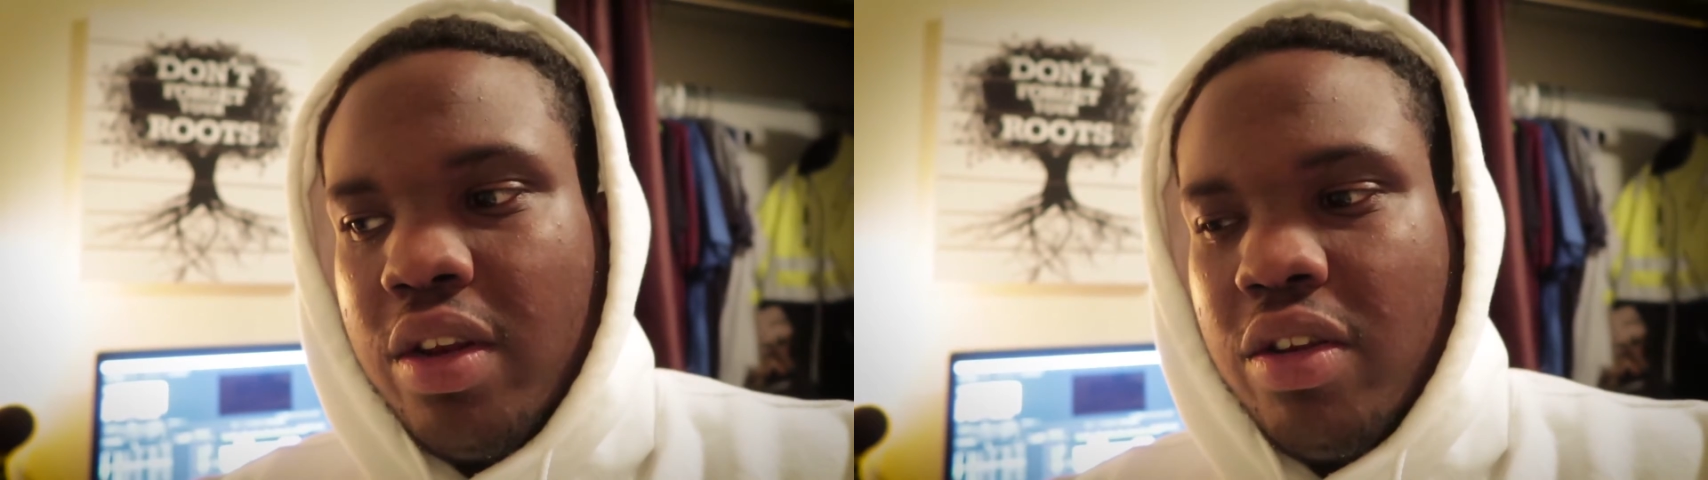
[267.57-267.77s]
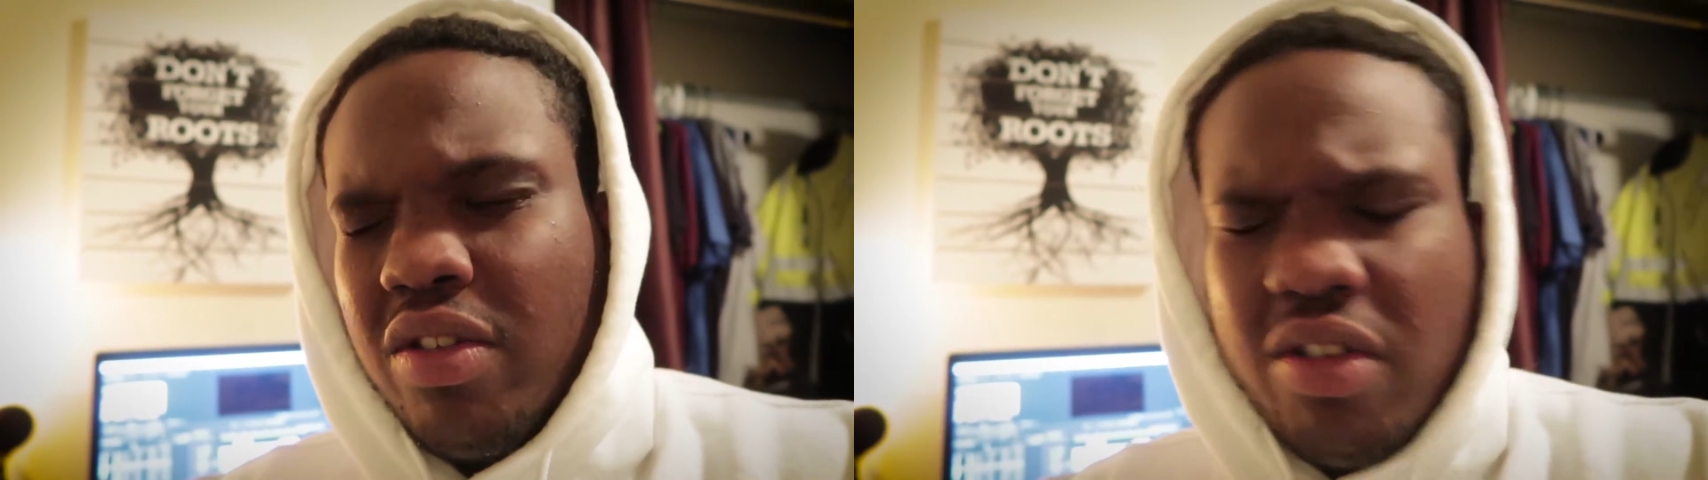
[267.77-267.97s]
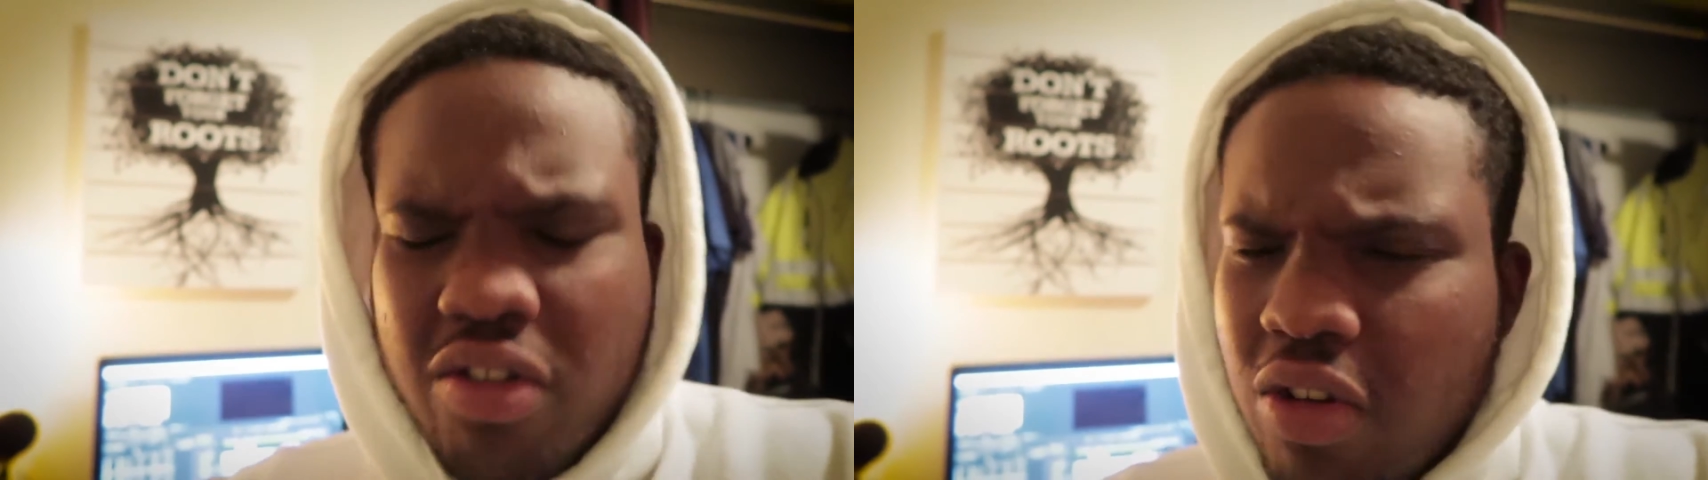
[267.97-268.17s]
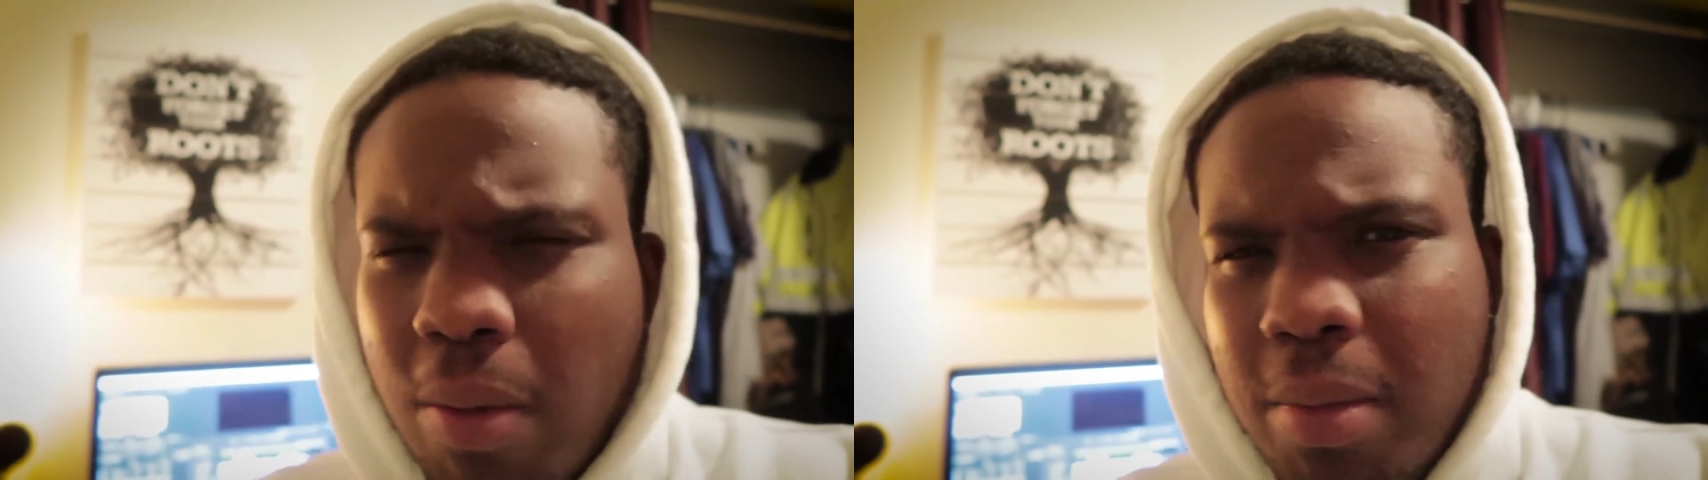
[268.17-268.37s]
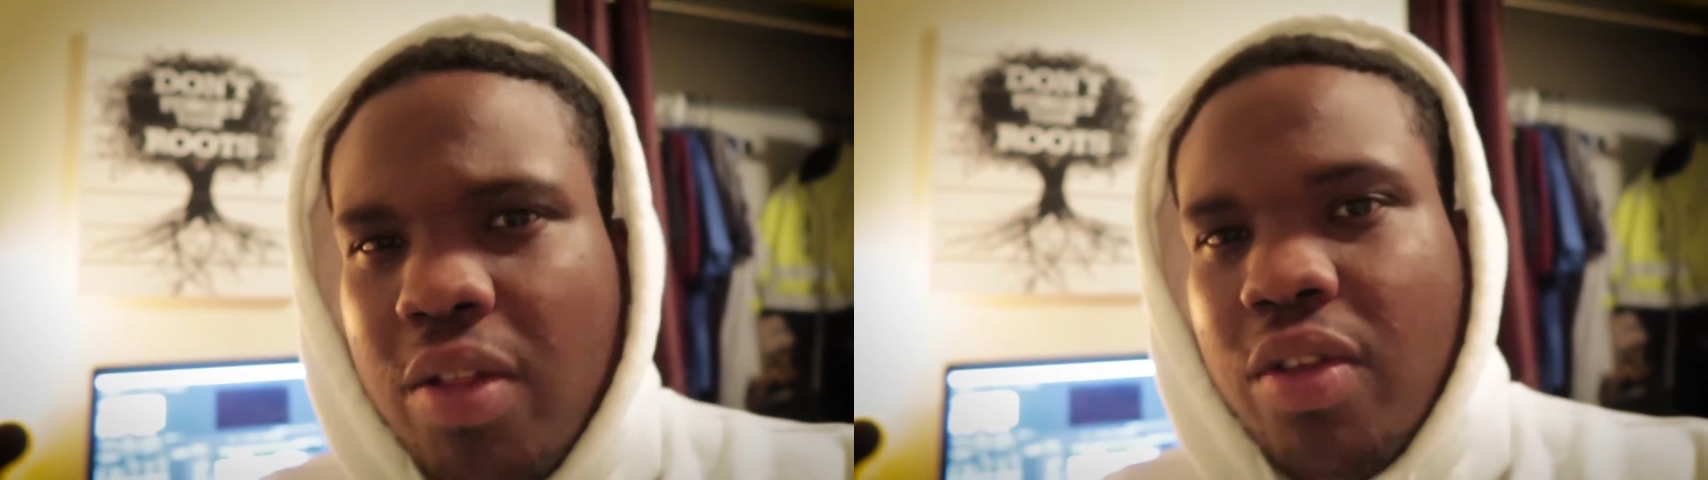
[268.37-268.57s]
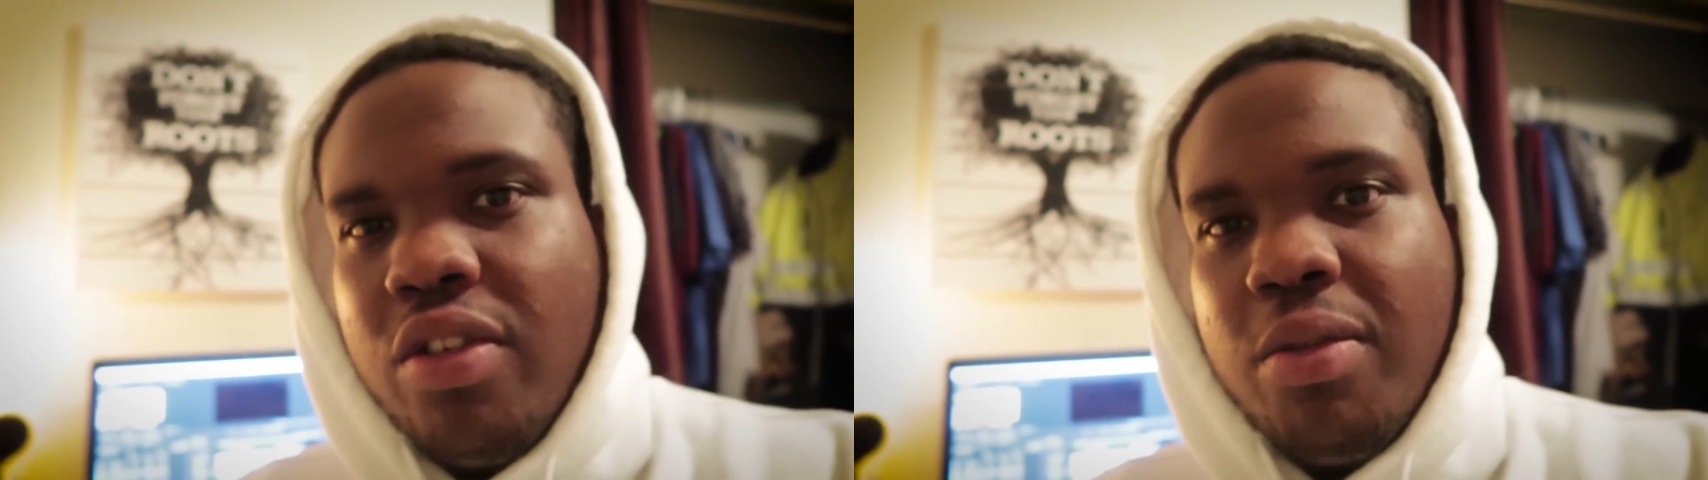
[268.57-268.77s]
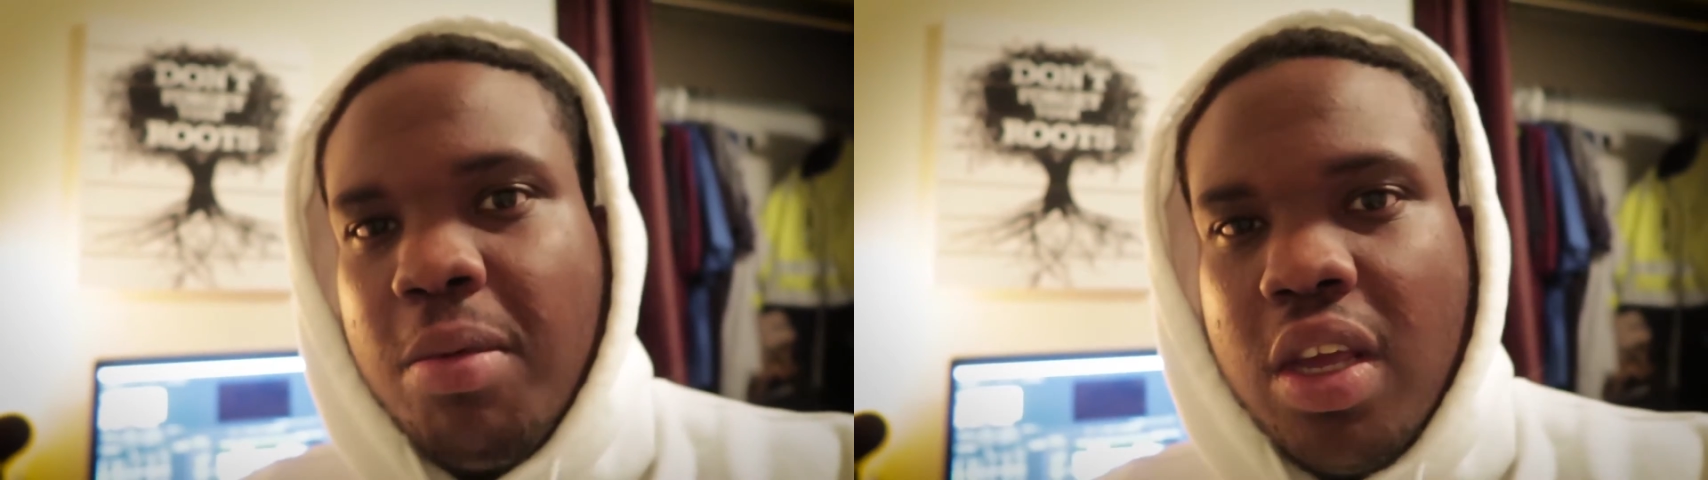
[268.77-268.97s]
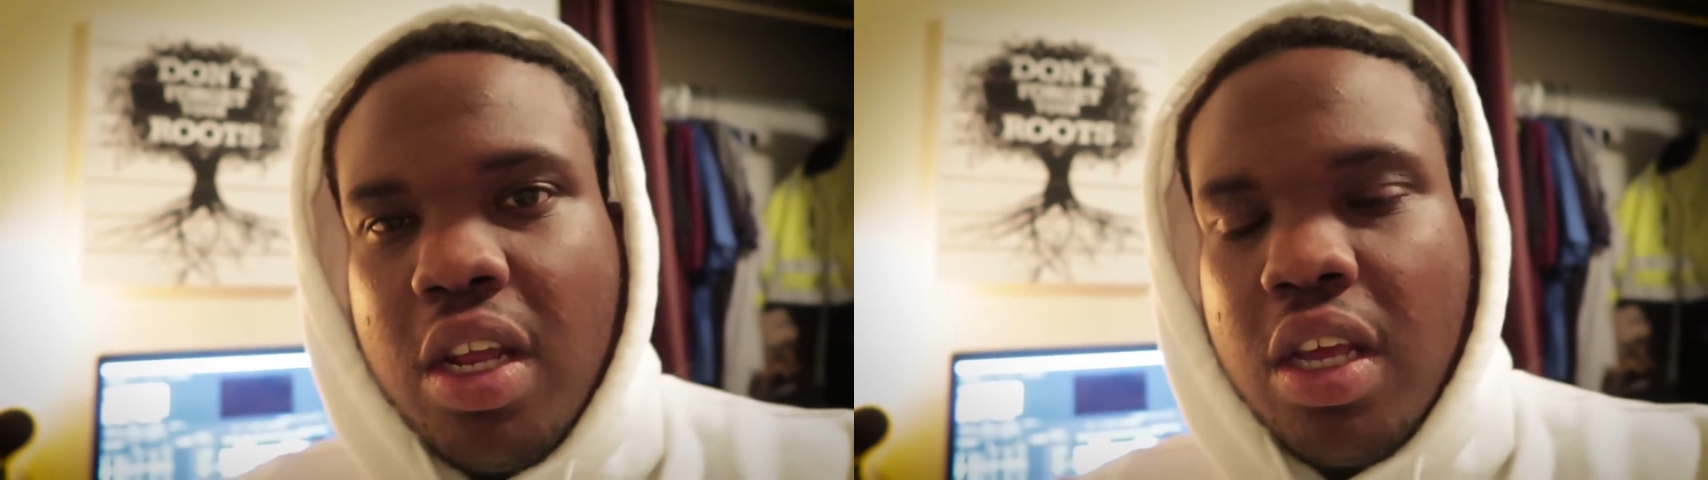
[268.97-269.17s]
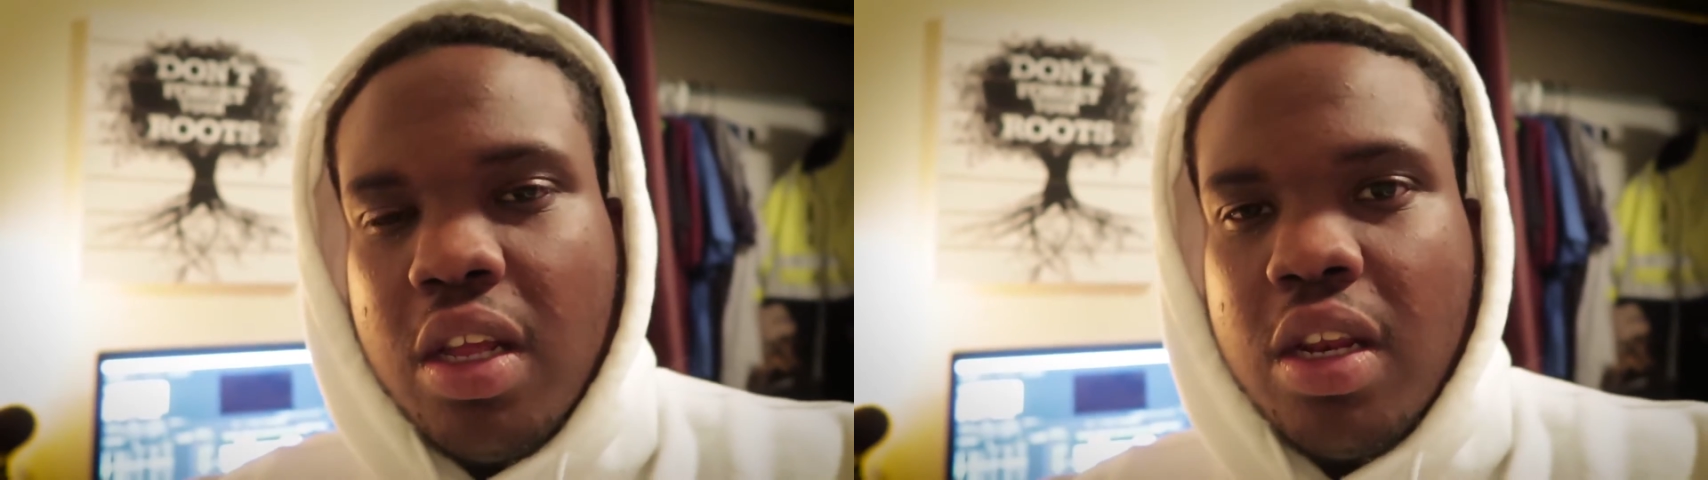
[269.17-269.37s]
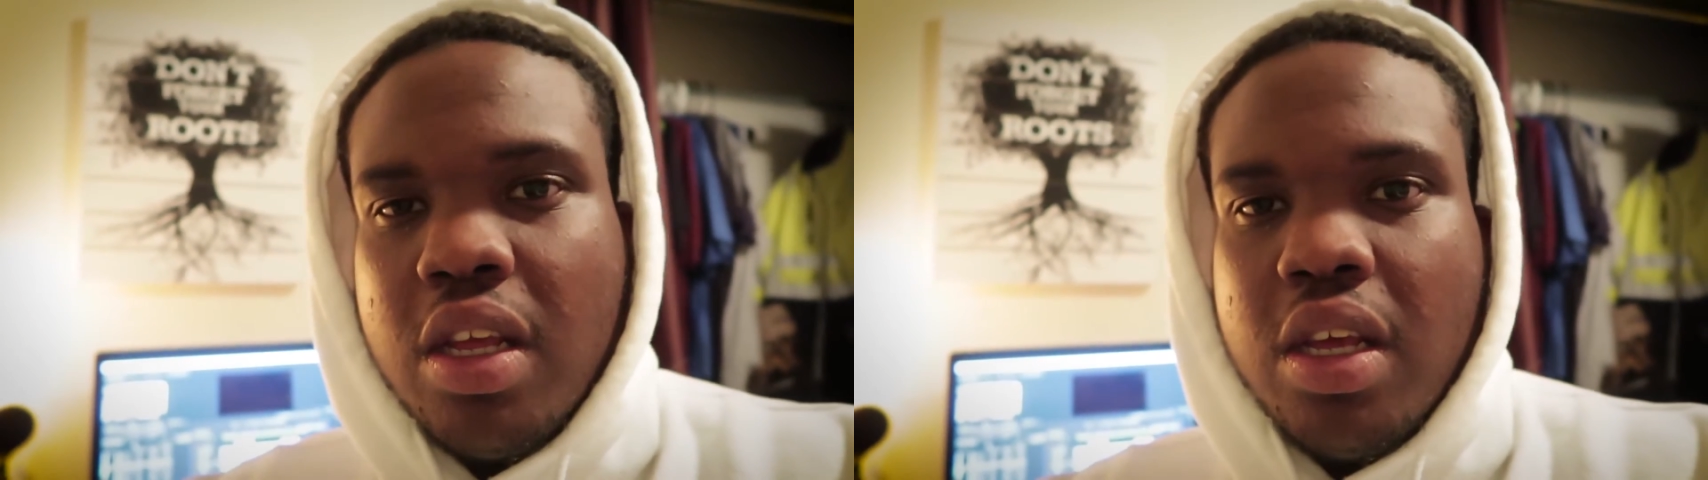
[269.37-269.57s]
and just so many things have been getting
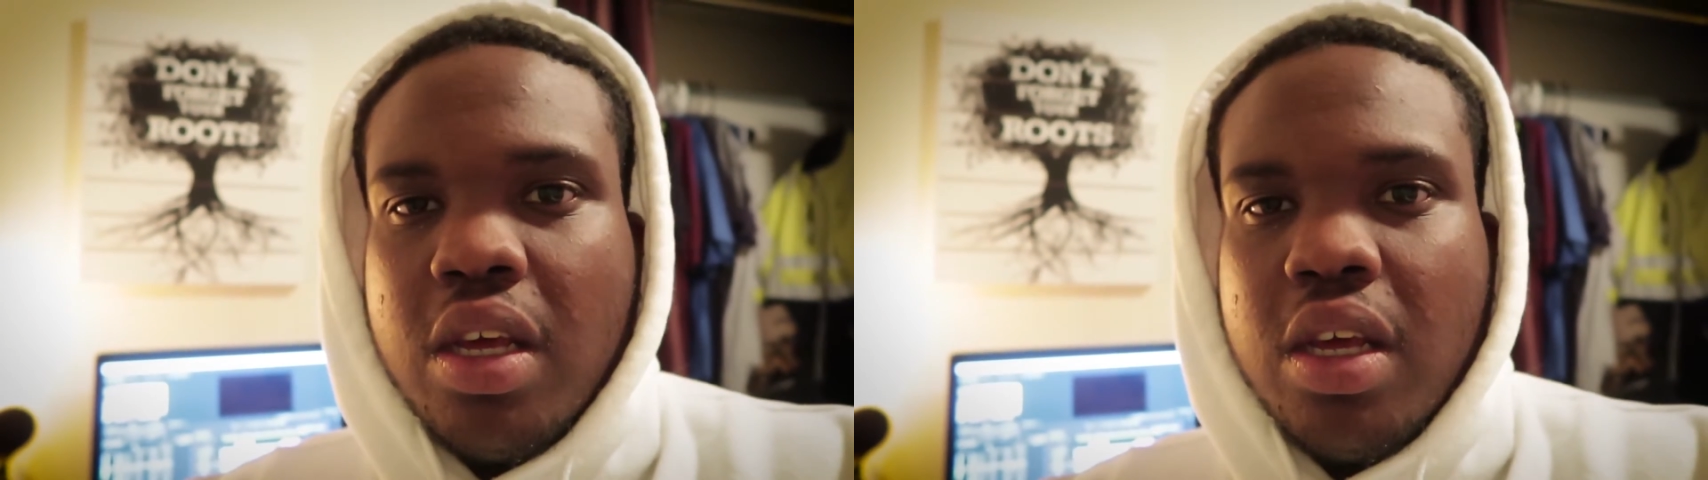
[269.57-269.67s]
in